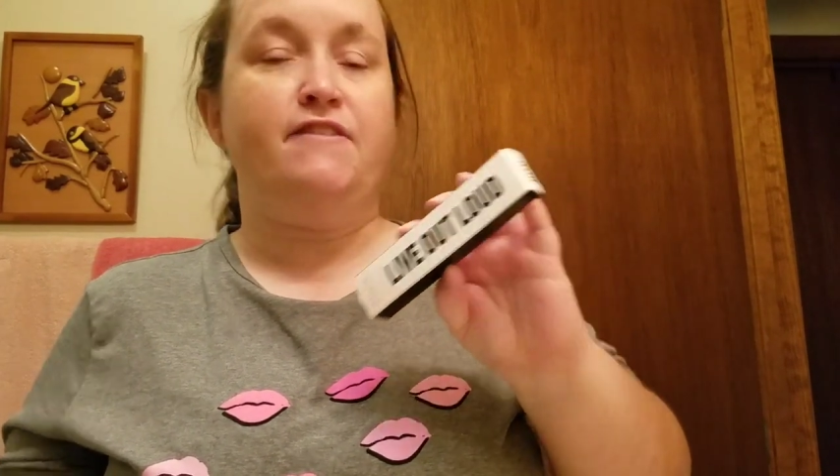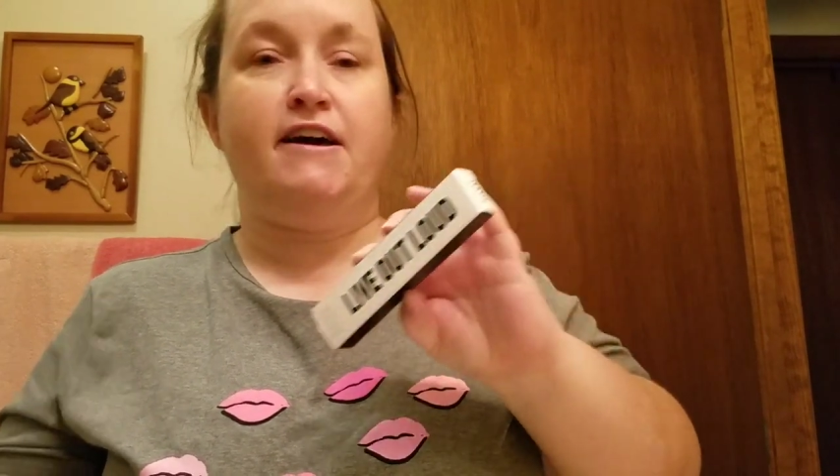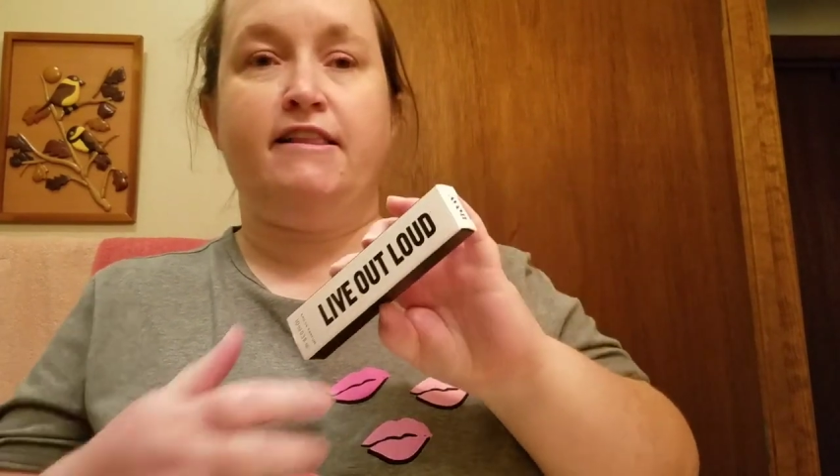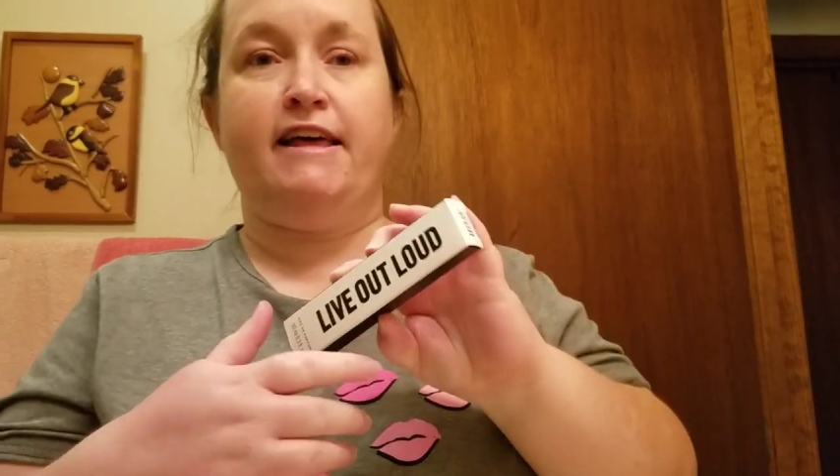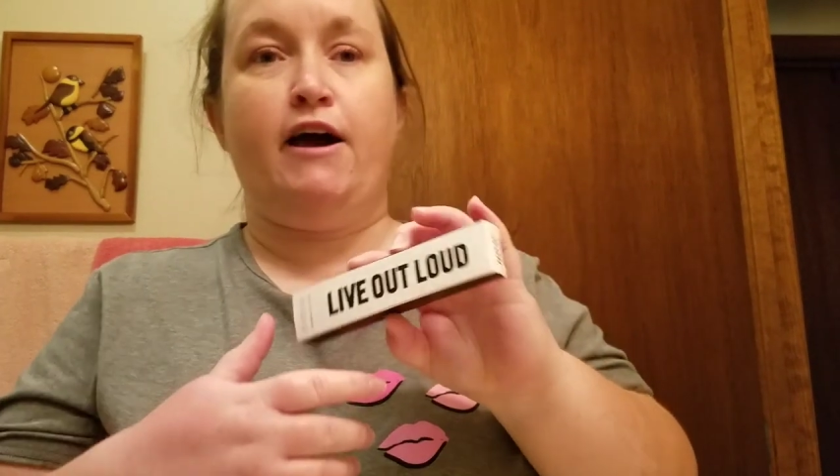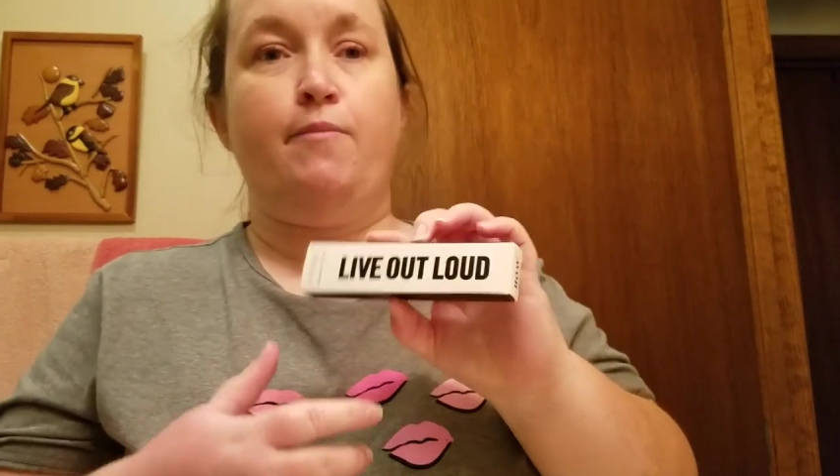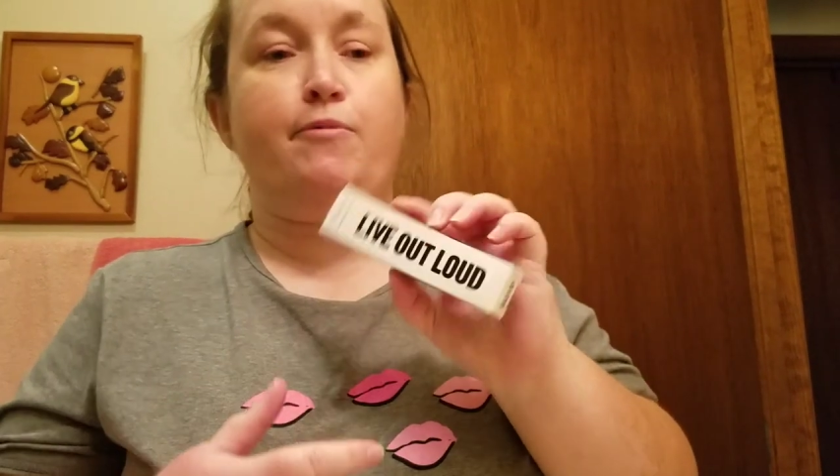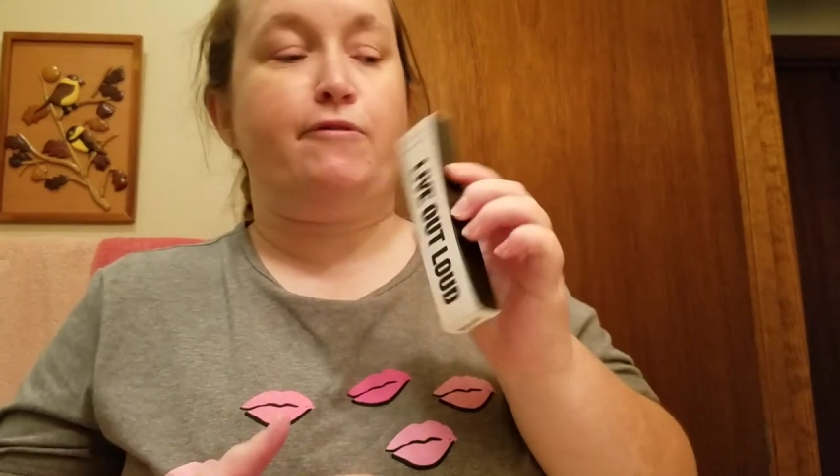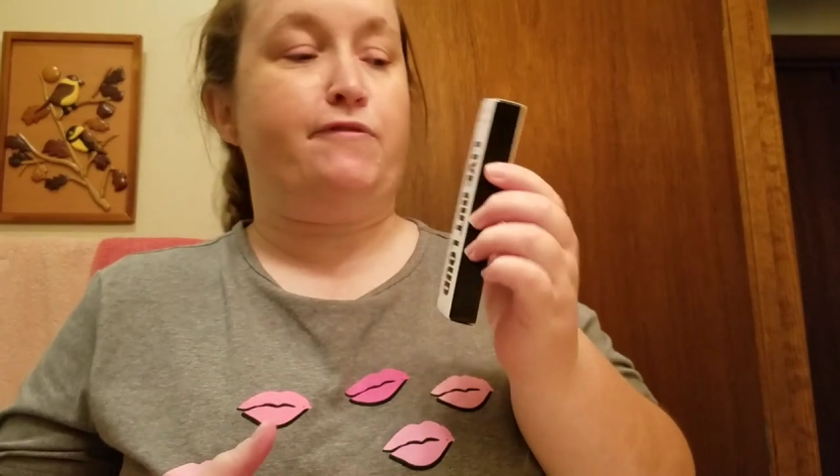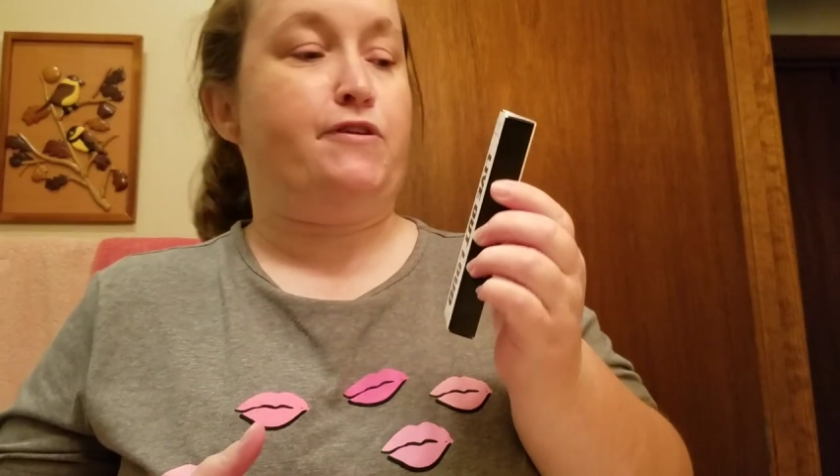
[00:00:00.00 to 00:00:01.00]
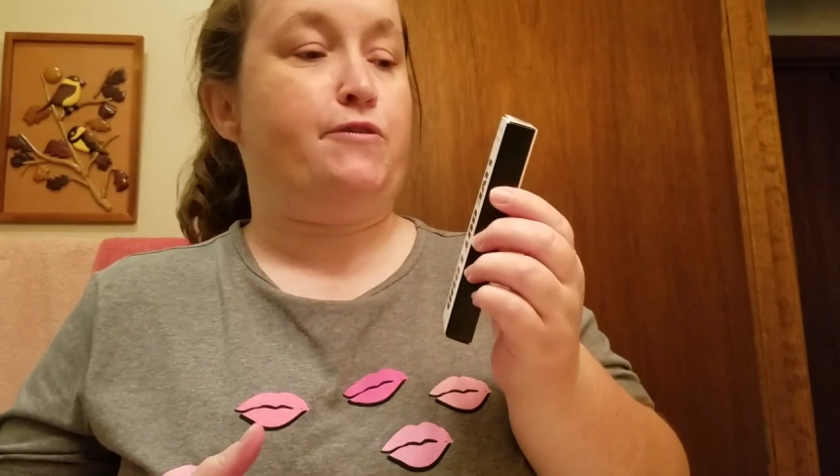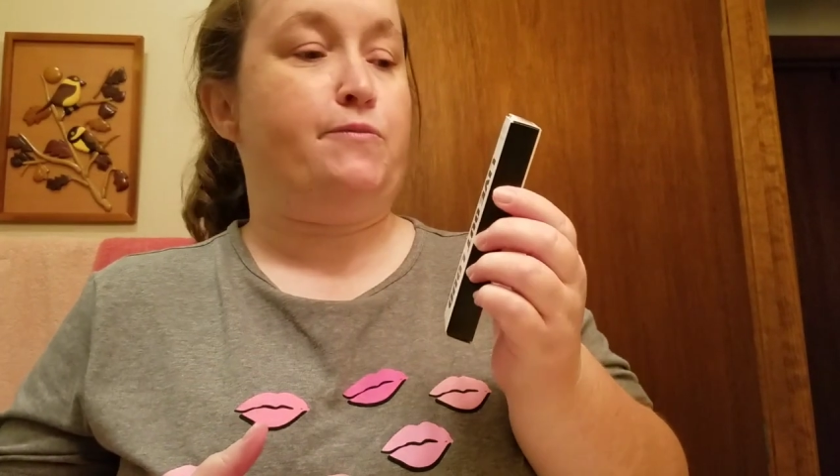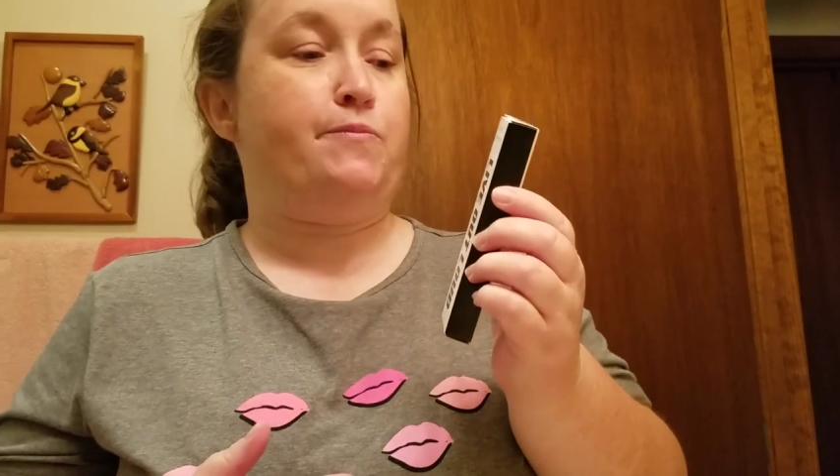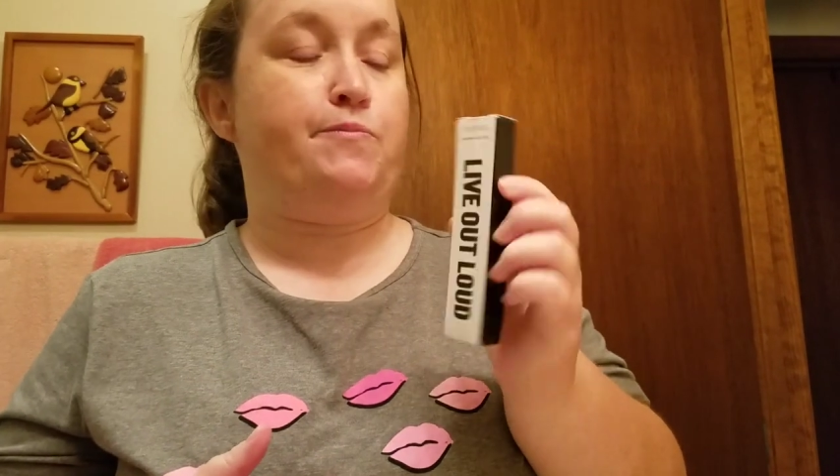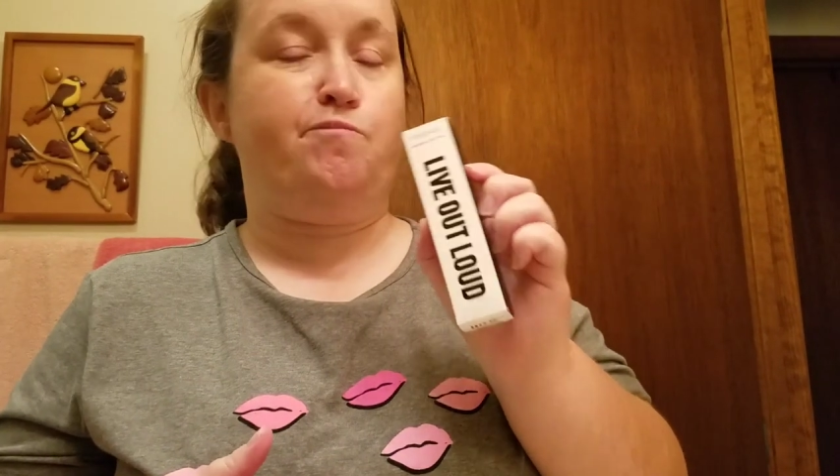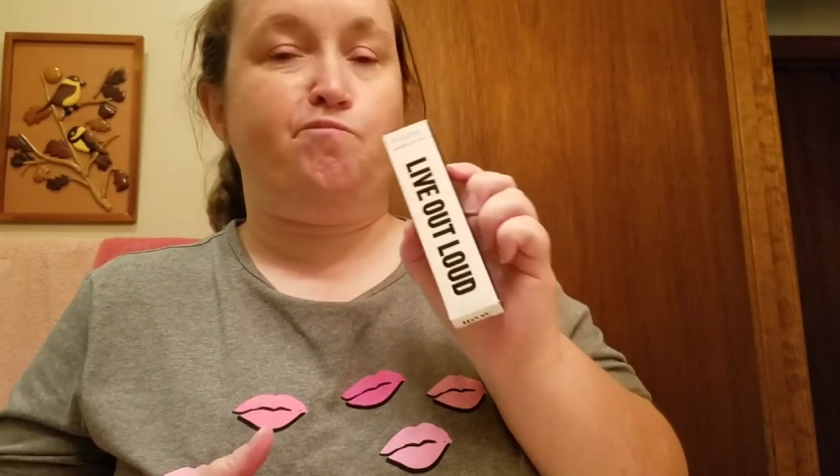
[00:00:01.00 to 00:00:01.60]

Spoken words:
Out Loud perfume.